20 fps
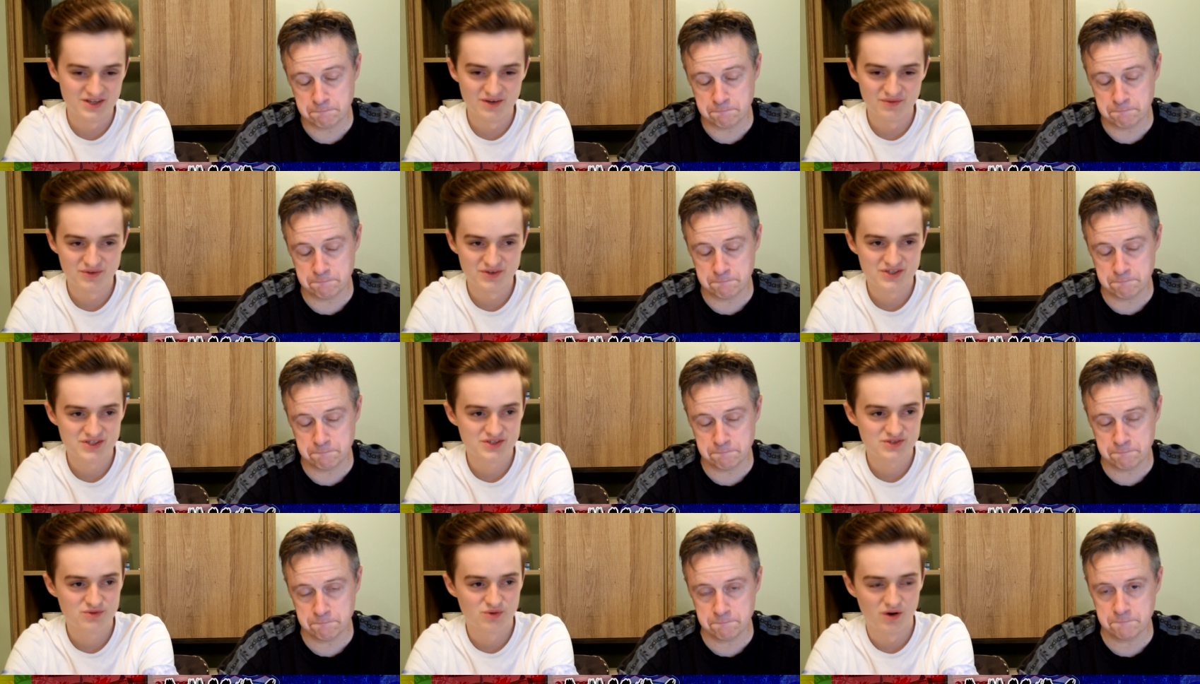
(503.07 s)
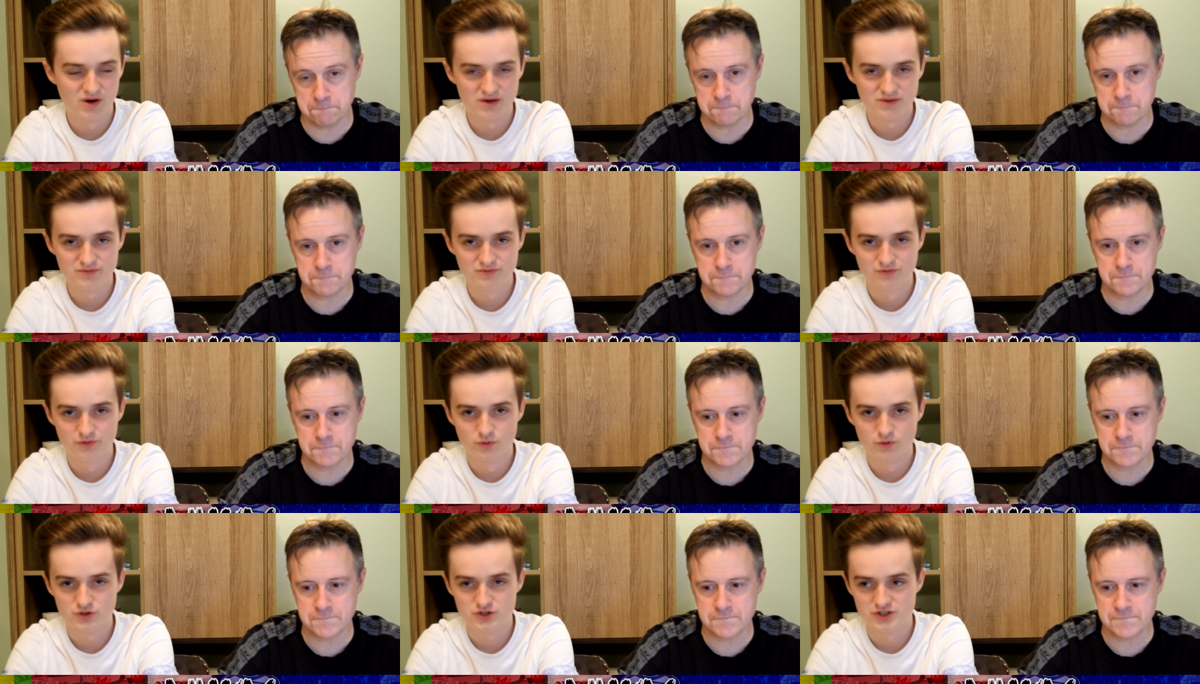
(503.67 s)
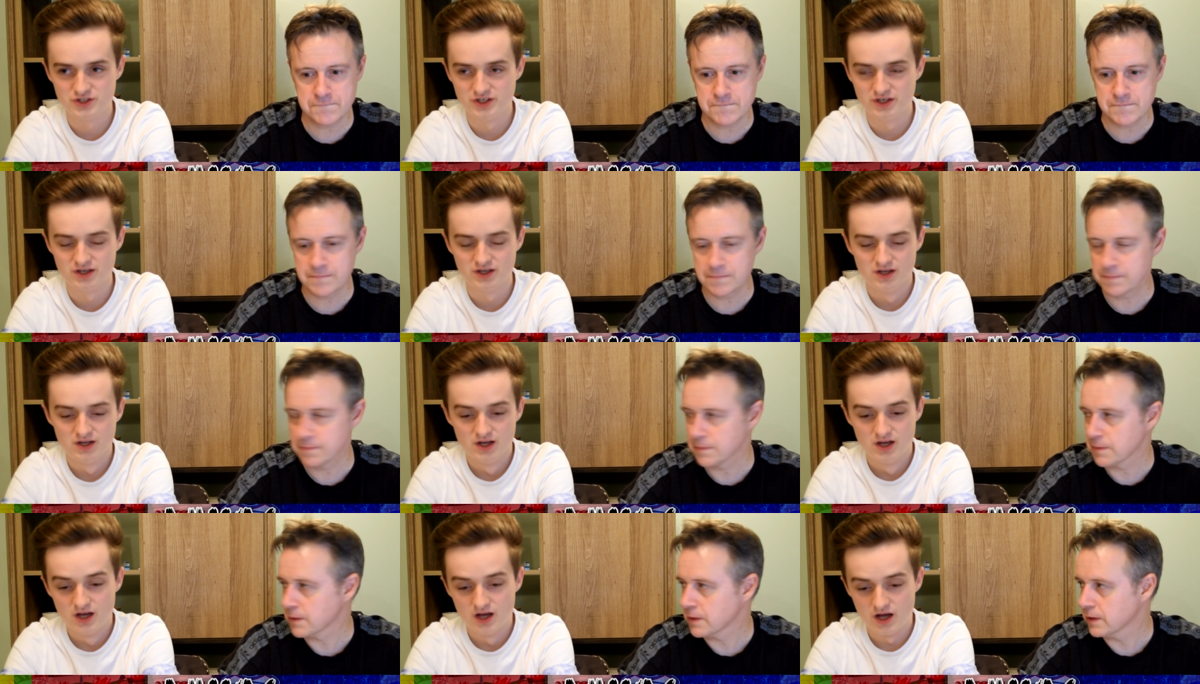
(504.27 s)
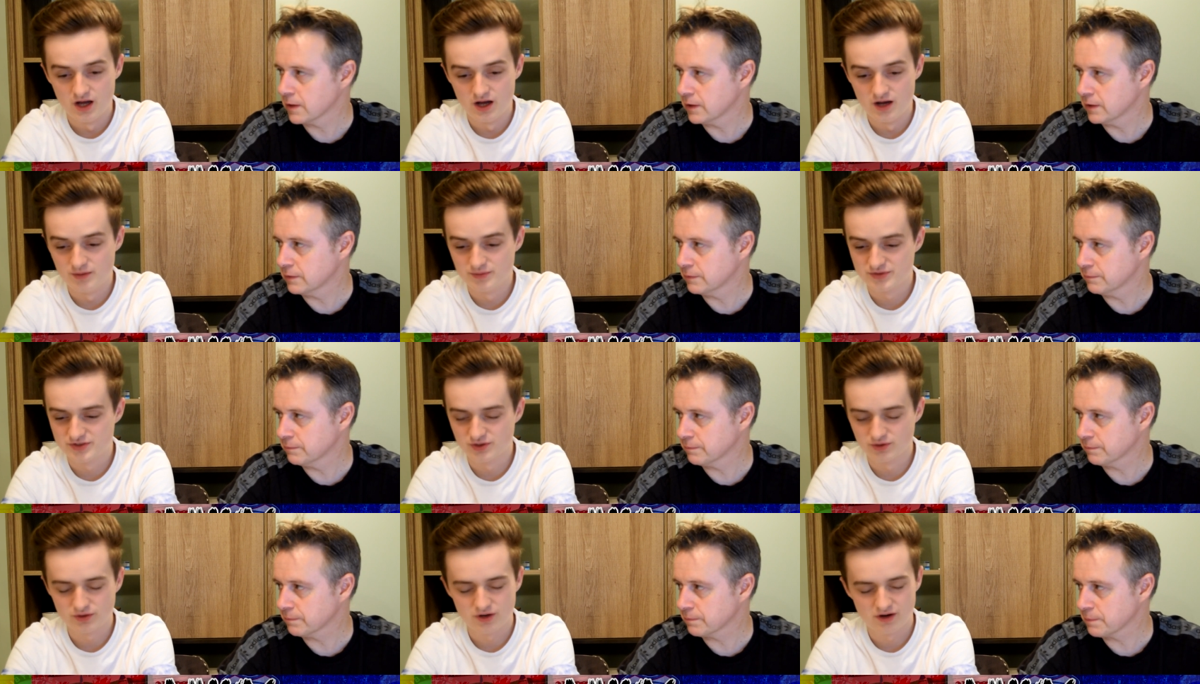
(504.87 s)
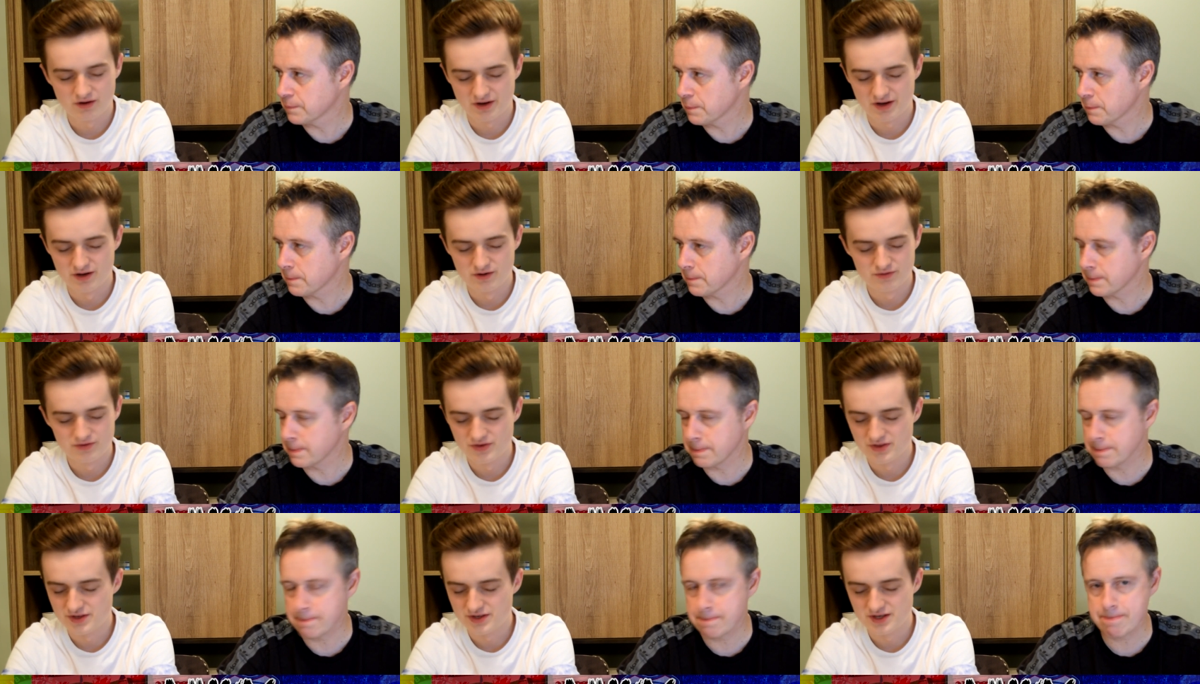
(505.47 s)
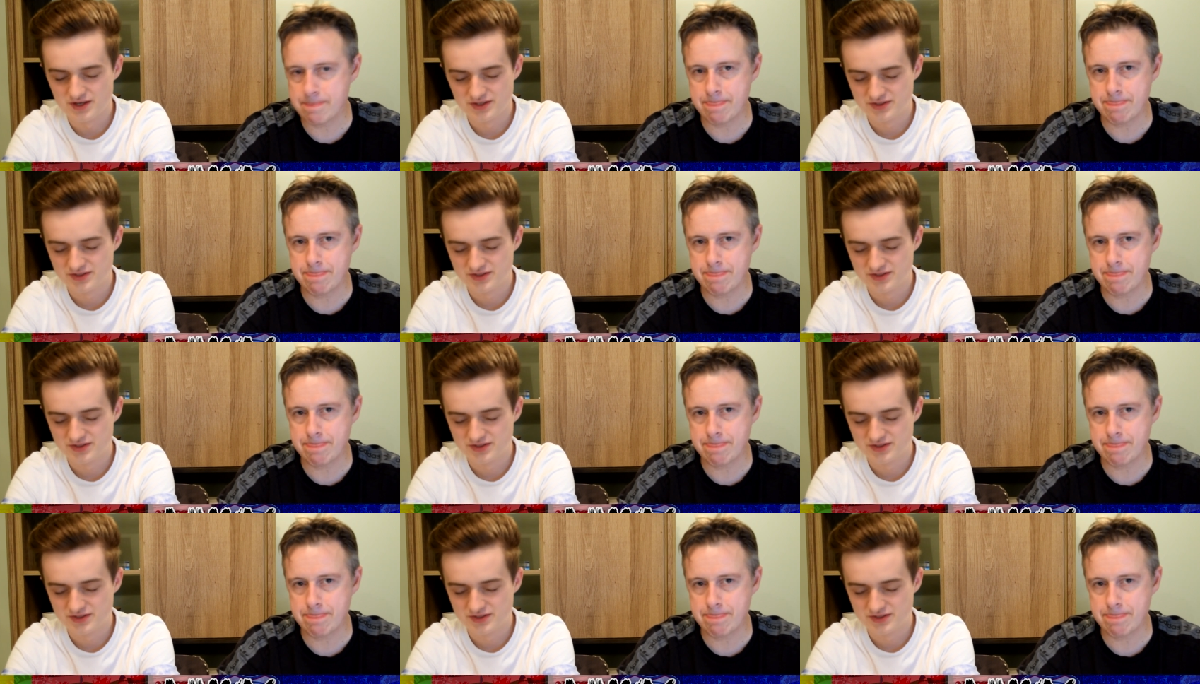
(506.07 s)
Speaker 1: up, which mm-hmm. is quite unfortunate. Um, still can't get over the uh,